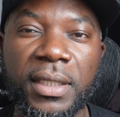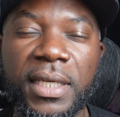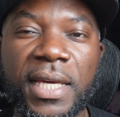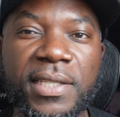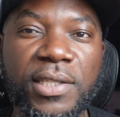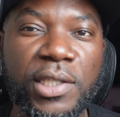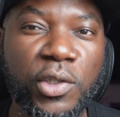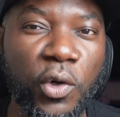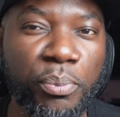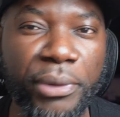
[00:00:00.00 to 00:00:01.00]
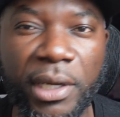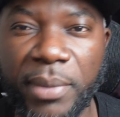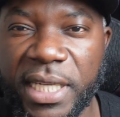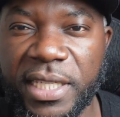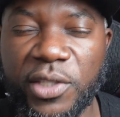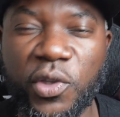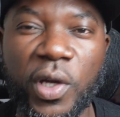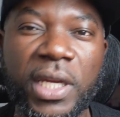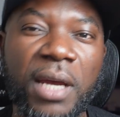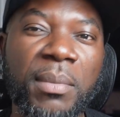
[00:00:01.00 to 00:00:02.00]
Yes, so pretty much he's
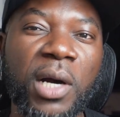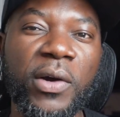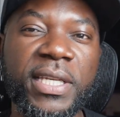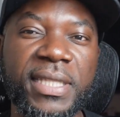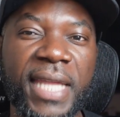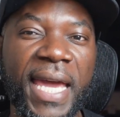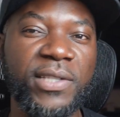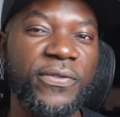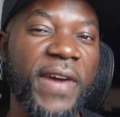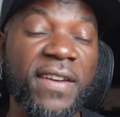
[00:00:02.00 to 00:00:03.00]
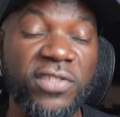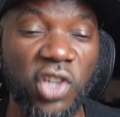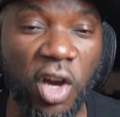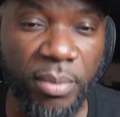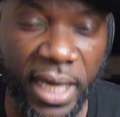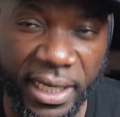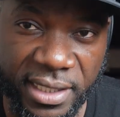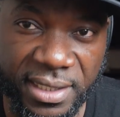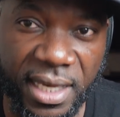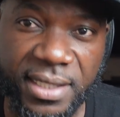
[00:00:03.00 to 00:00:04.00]
talking about his 9 to 5 job, and
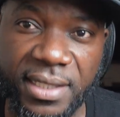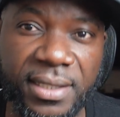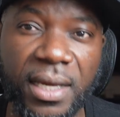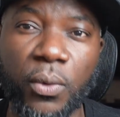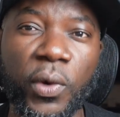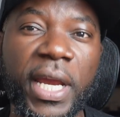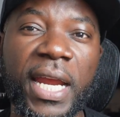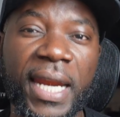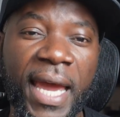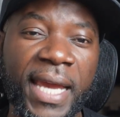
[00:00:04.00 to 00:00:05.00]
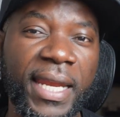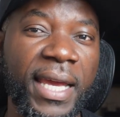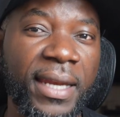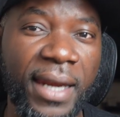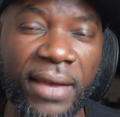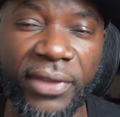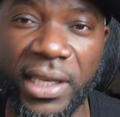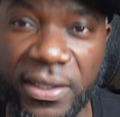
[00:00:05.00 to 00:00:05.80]
he says he start work at 9 and I think